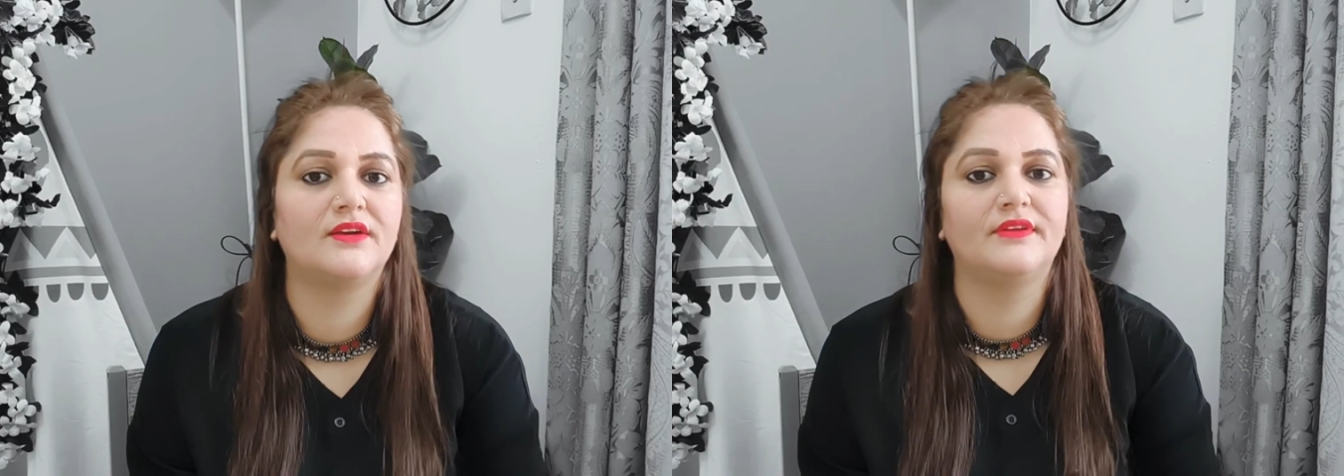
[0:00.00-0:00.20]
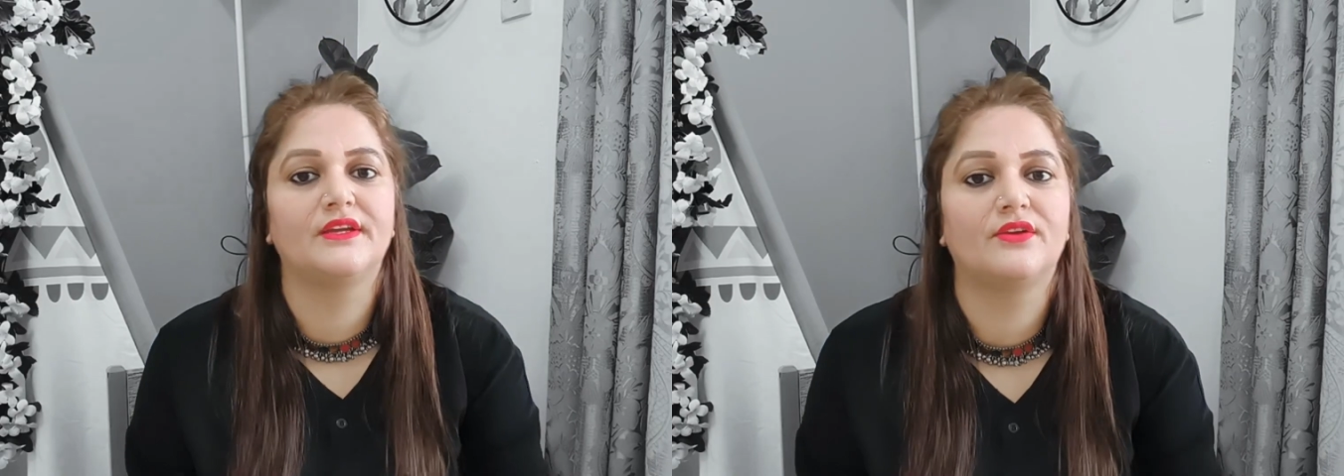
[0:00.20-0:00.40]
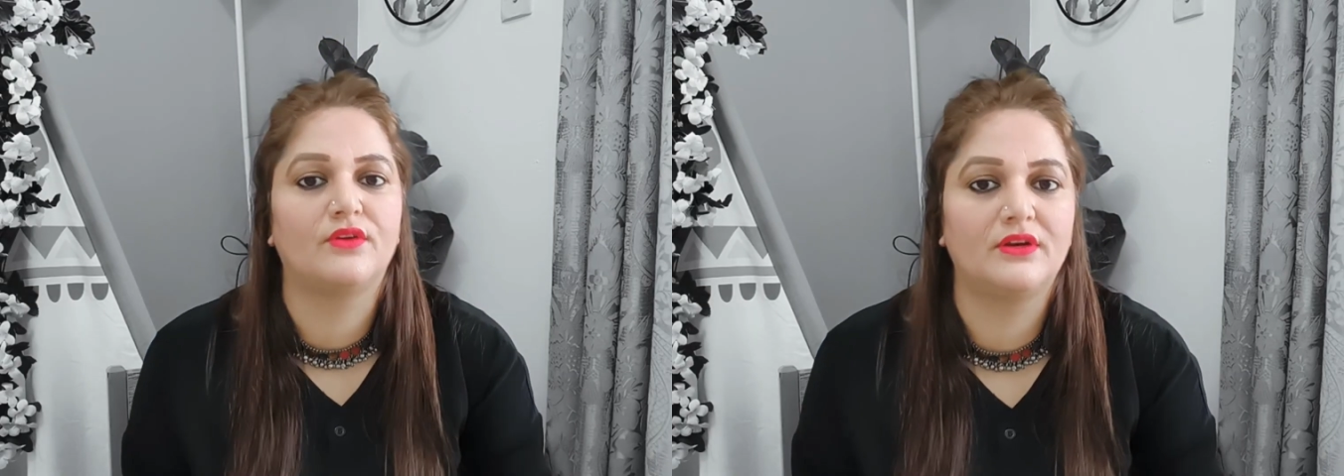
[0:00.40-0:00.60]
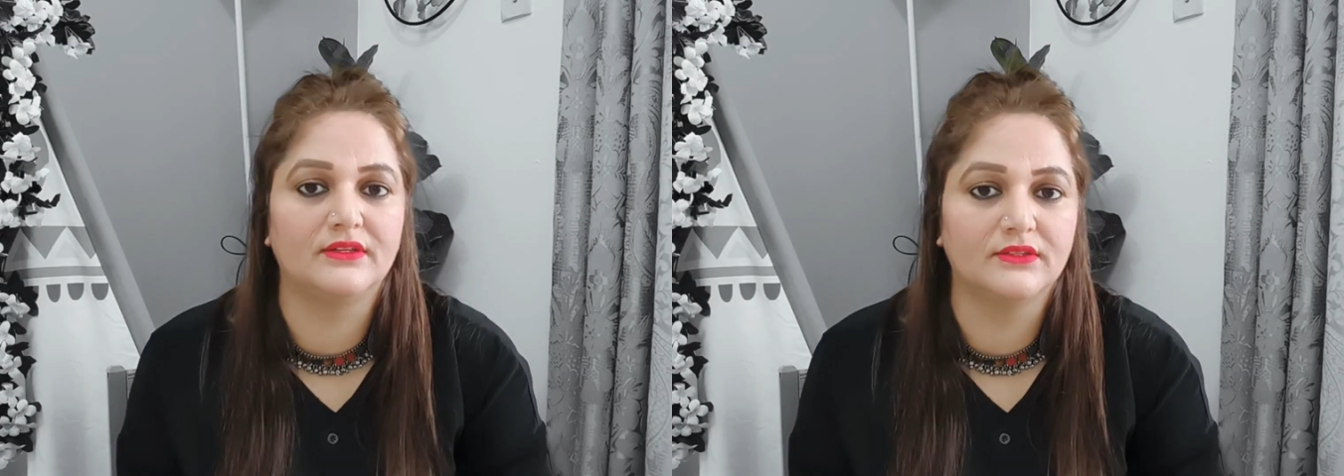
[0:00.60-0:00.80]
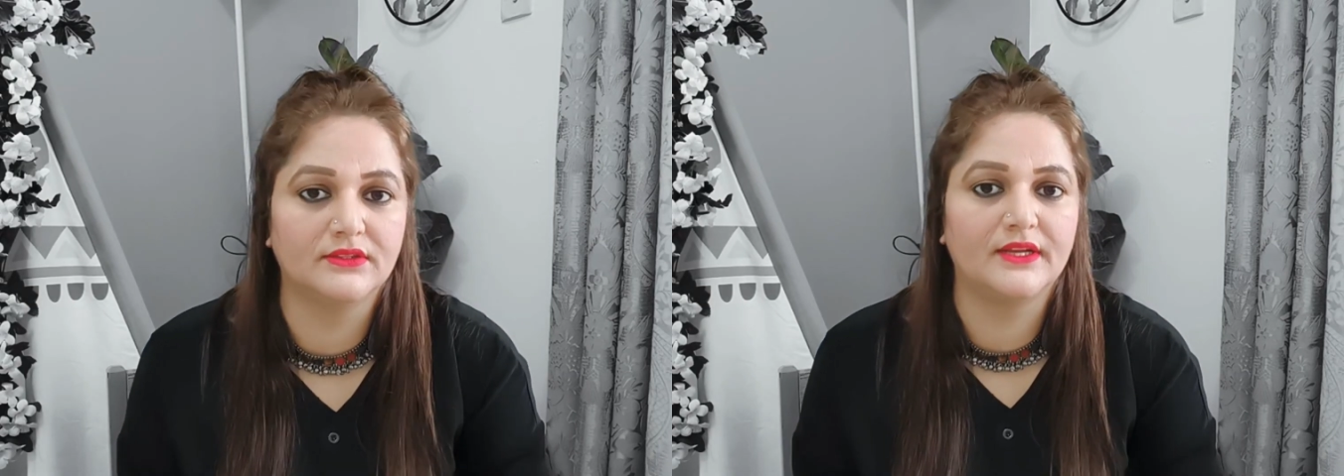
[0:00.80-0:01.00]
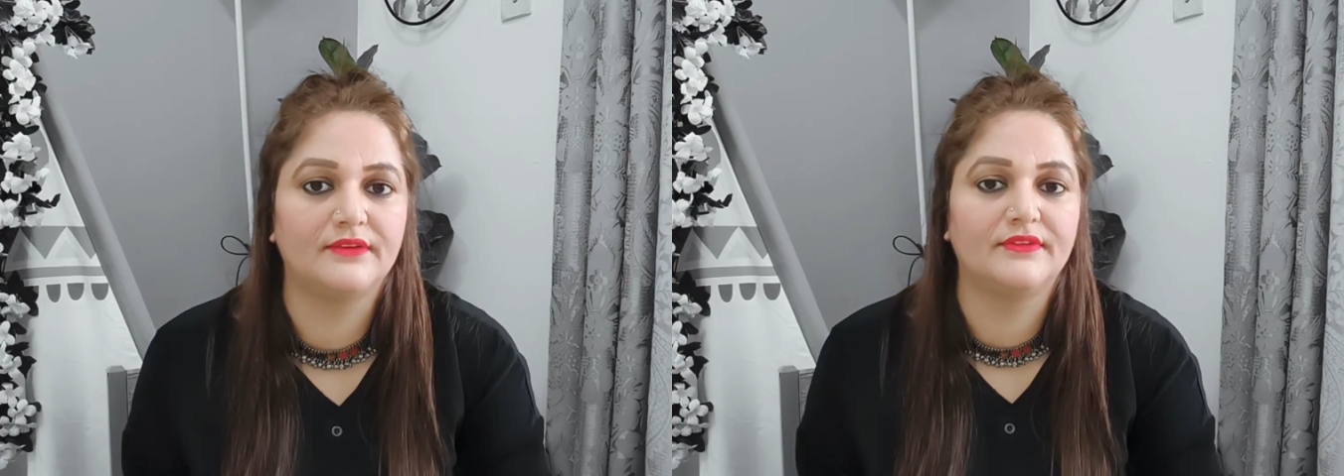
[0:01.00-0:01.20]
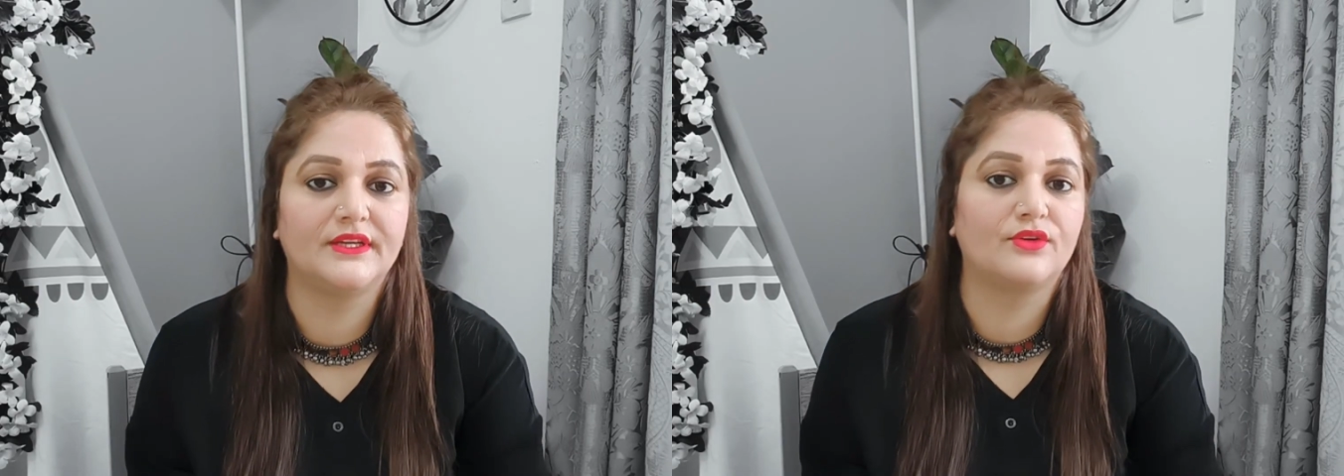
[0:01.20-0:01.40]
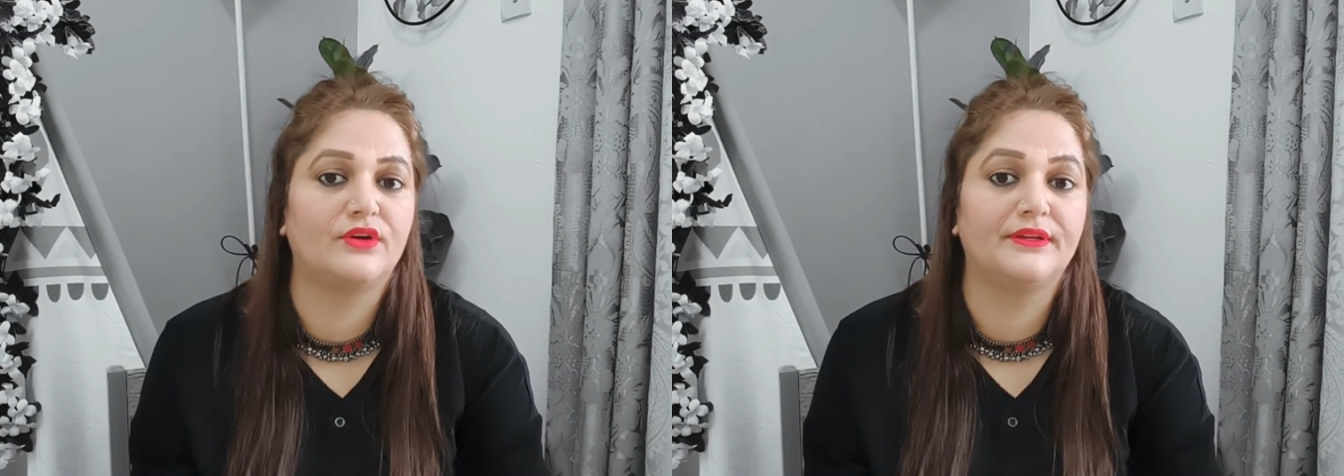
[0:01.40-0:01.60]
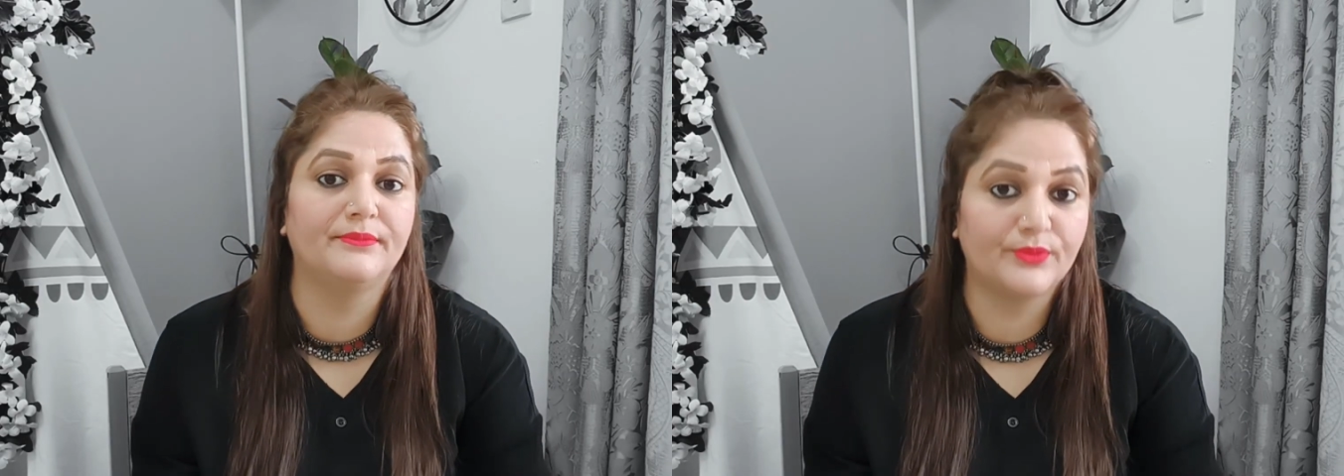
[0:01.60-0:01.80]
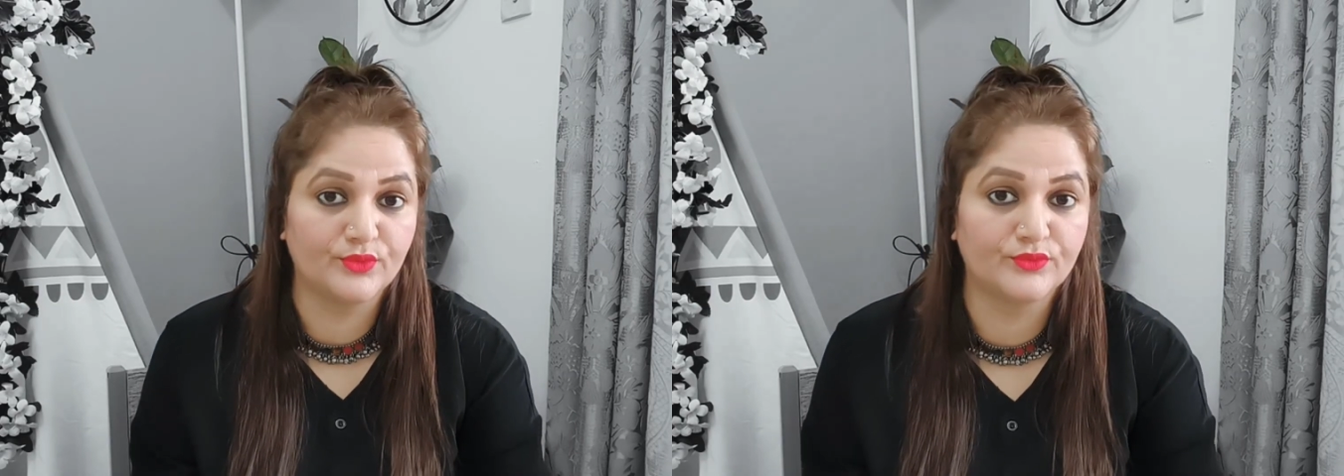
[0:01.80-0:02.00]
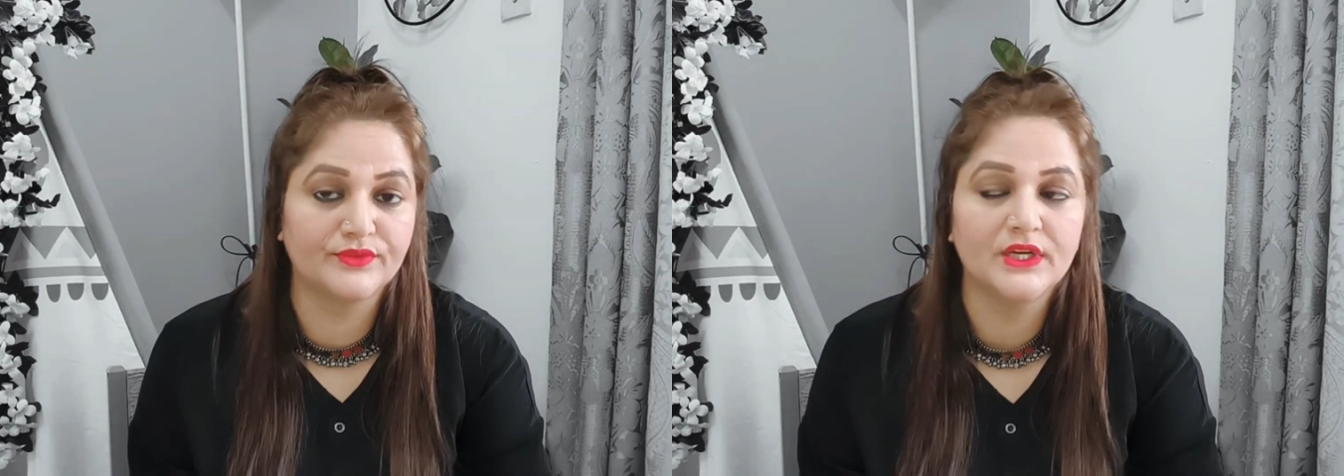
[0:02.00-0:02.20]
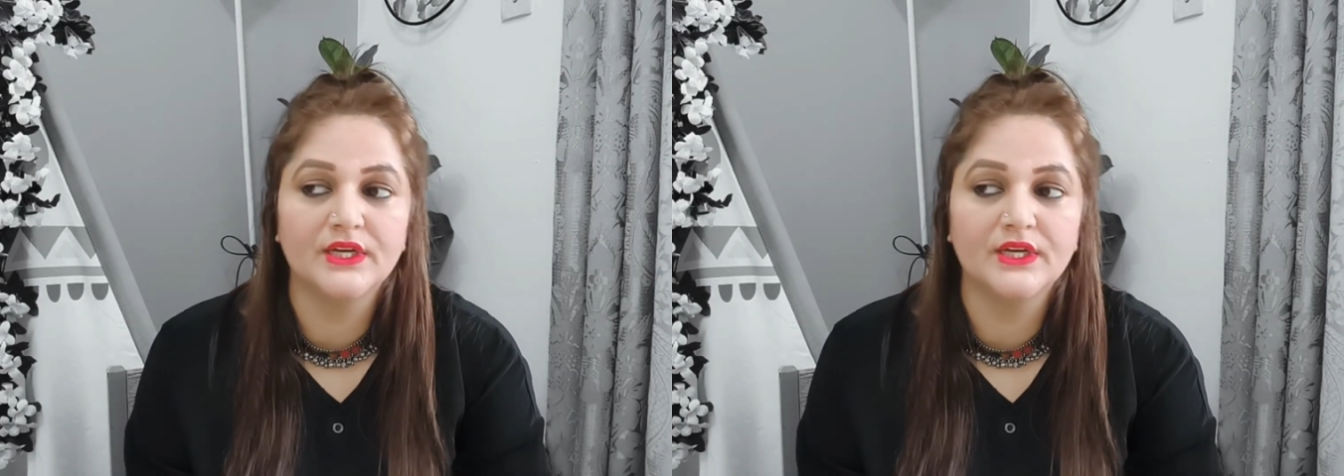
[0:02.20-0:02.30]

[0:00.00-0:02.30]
we cannot learn and we cannot improve.